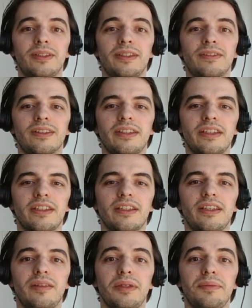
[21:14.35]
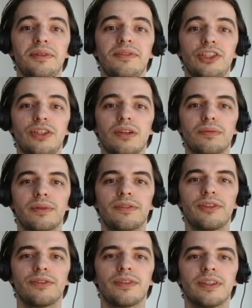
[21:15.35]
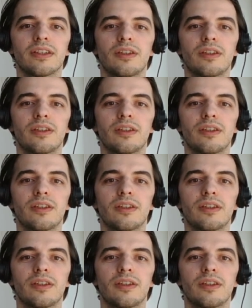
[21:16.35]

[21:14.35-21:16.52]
leave a like and maybe even share it wherever you think